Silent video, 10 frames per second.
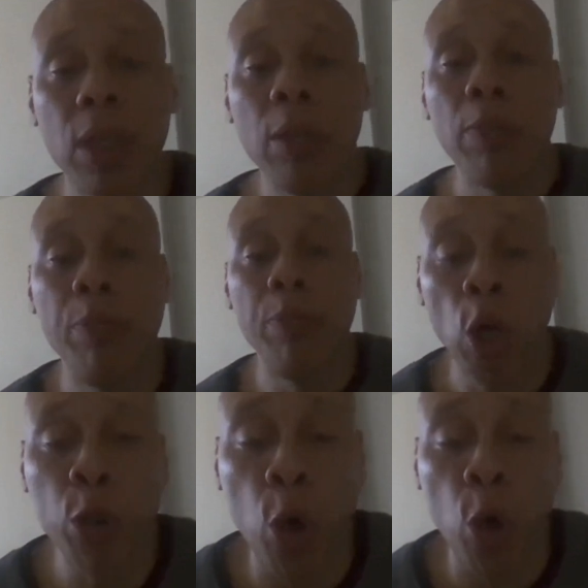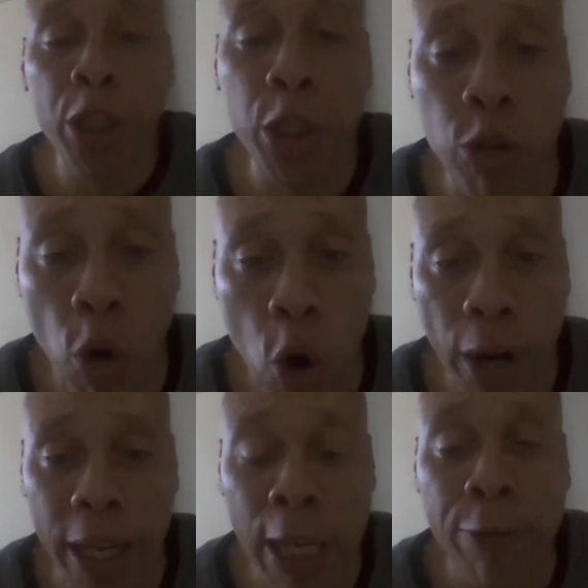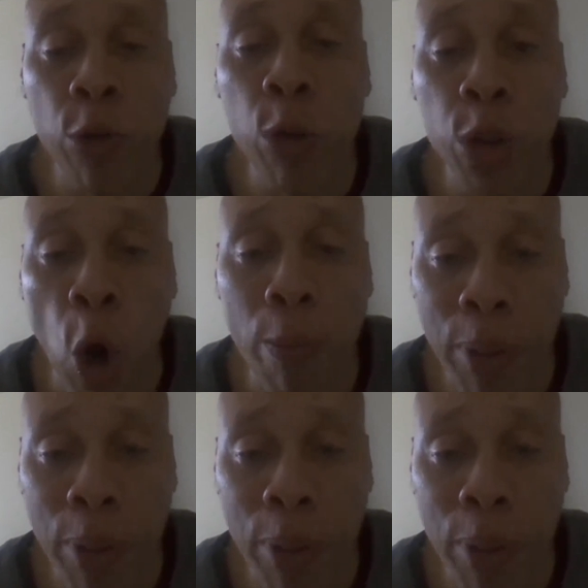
Build or destroy. If you don't